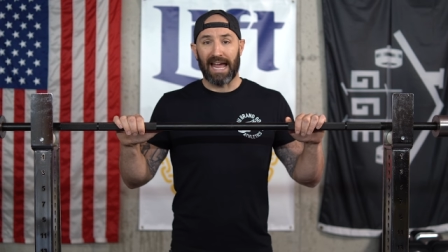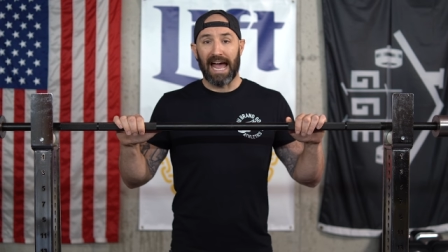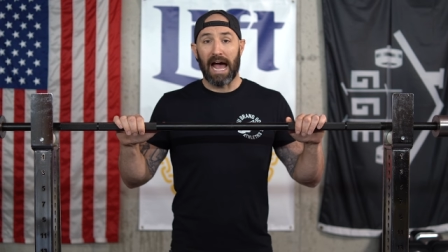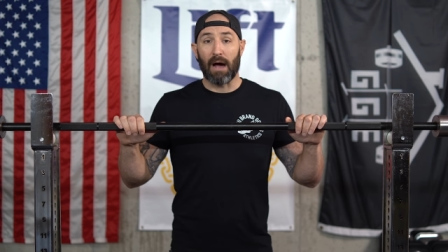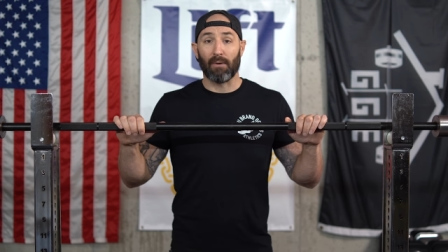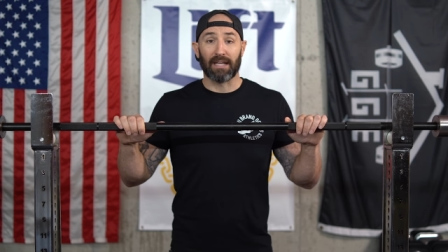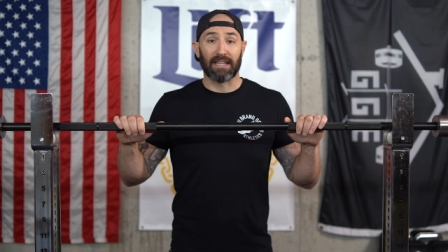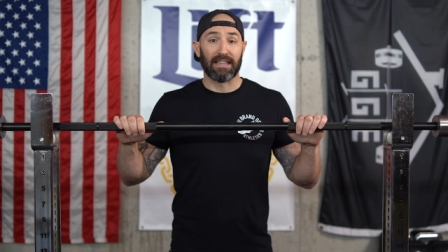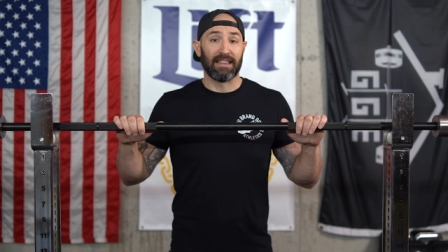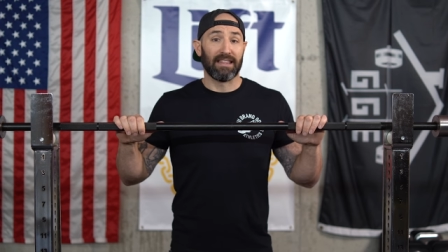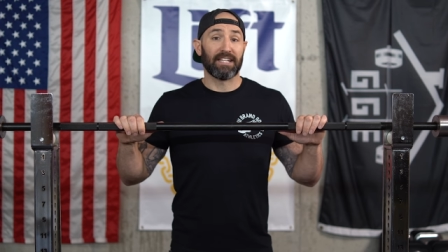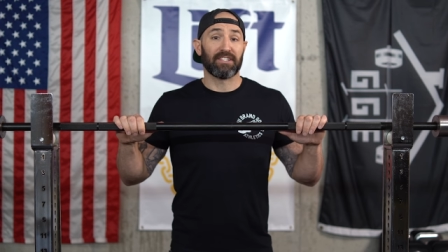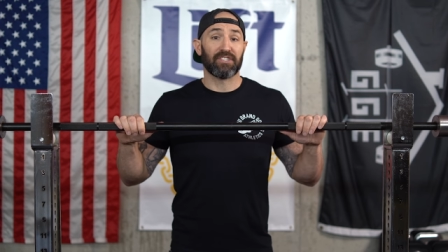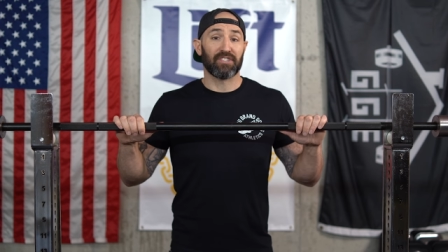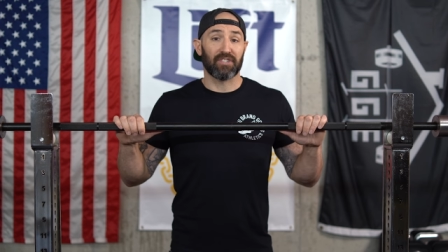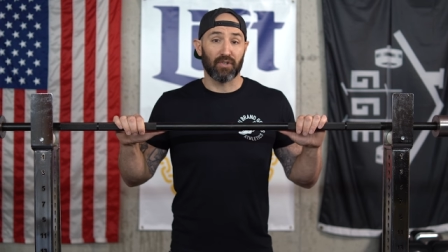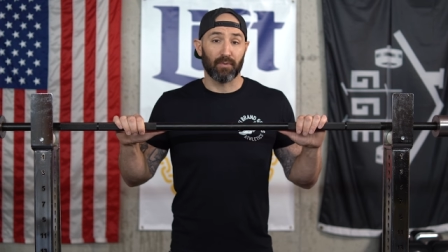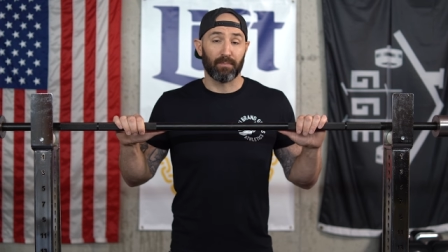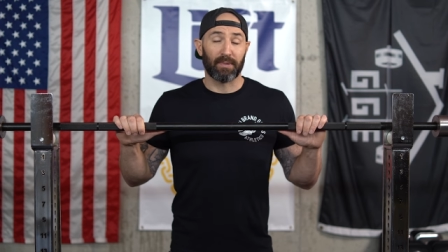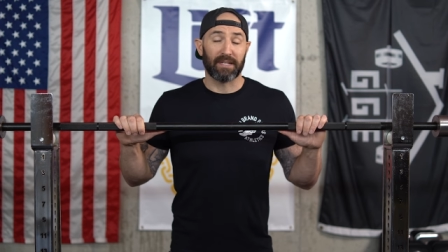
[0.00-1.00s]
how it
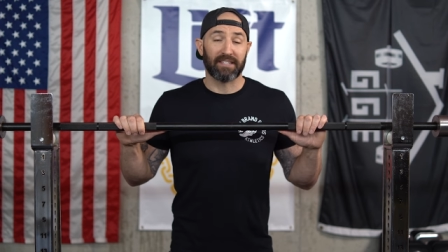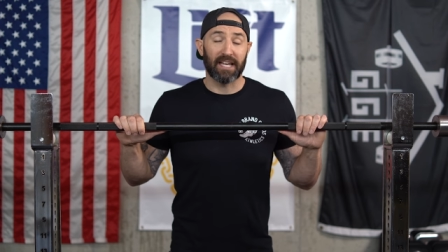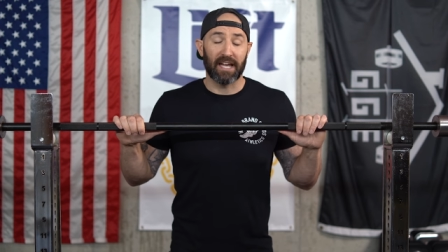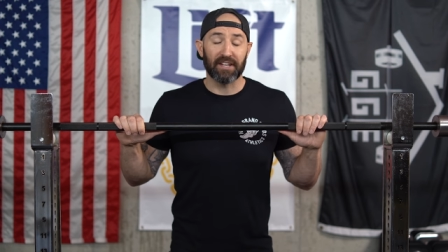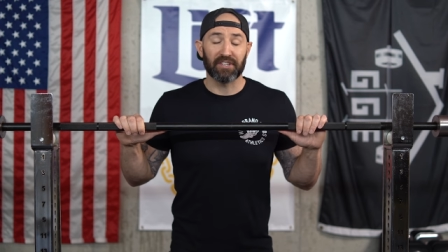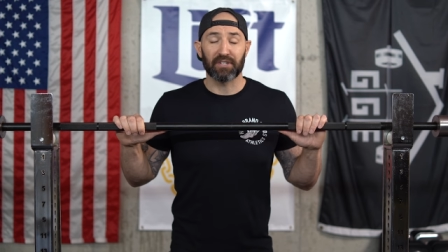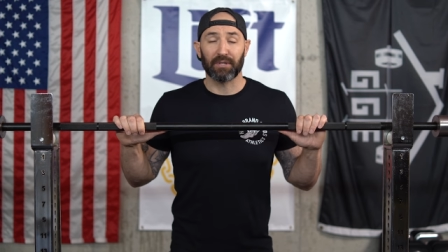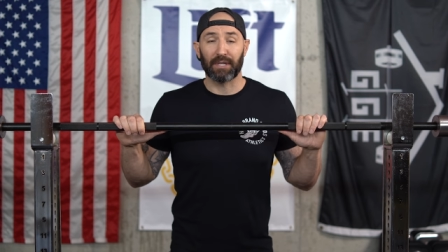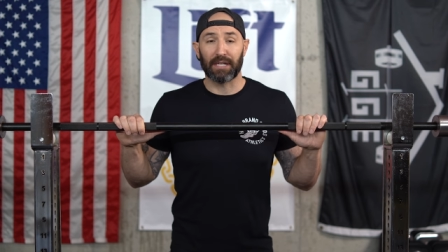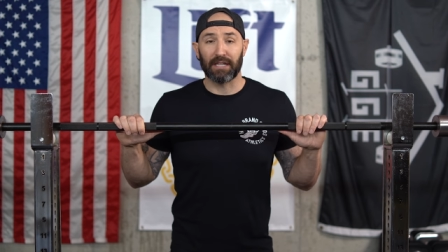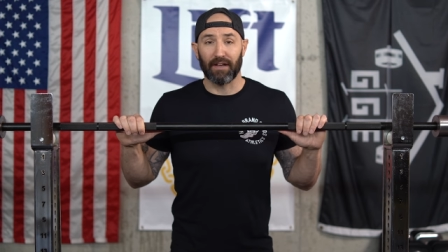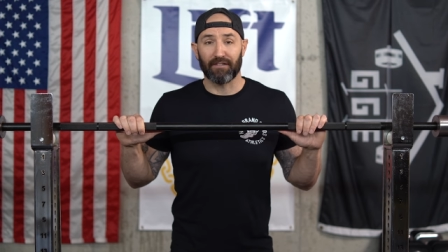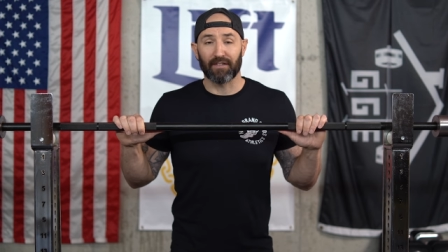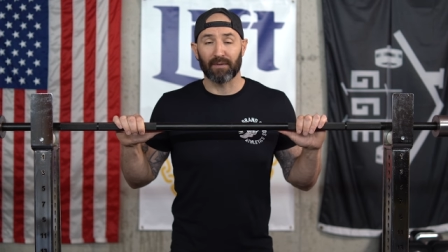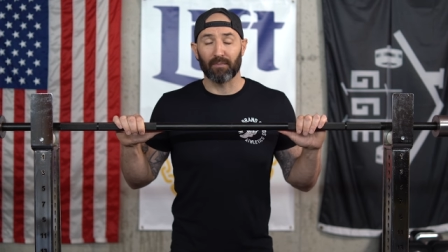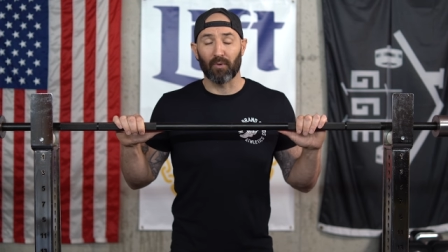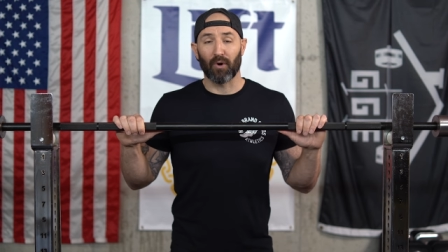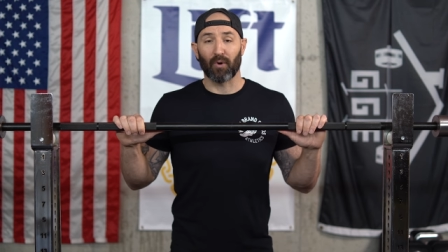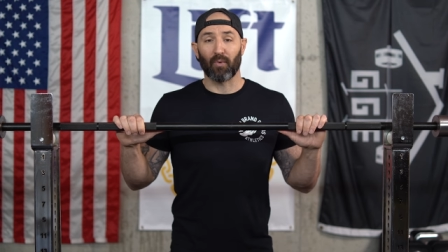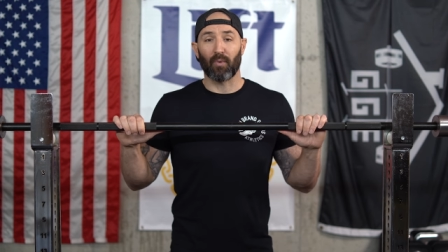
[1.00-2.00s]
lets you potentially
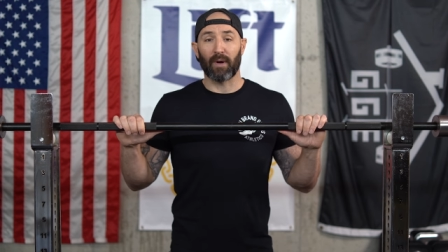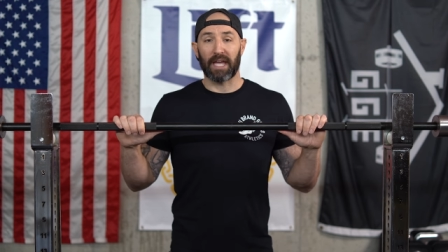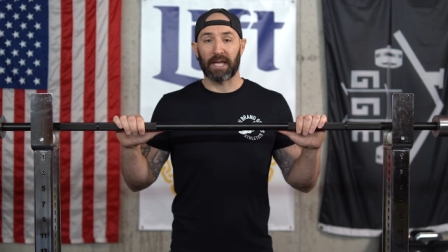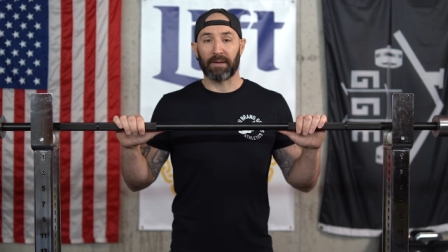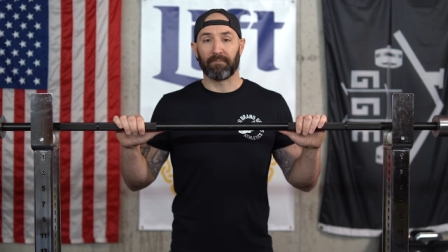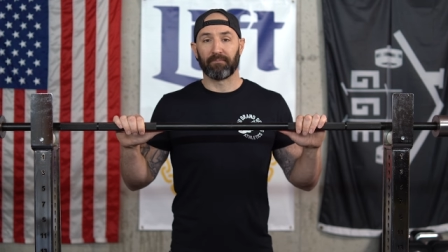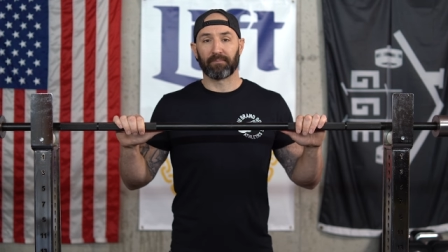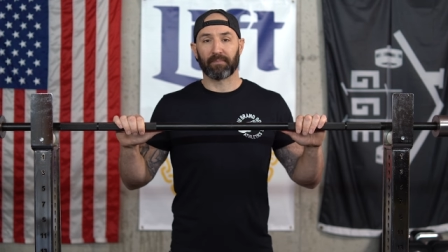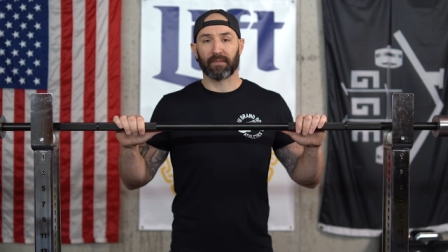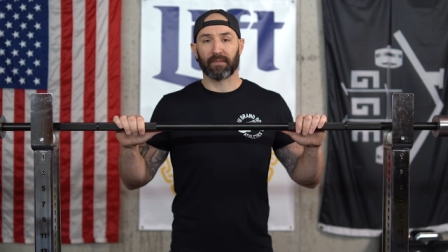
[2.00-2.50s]
lift more weight.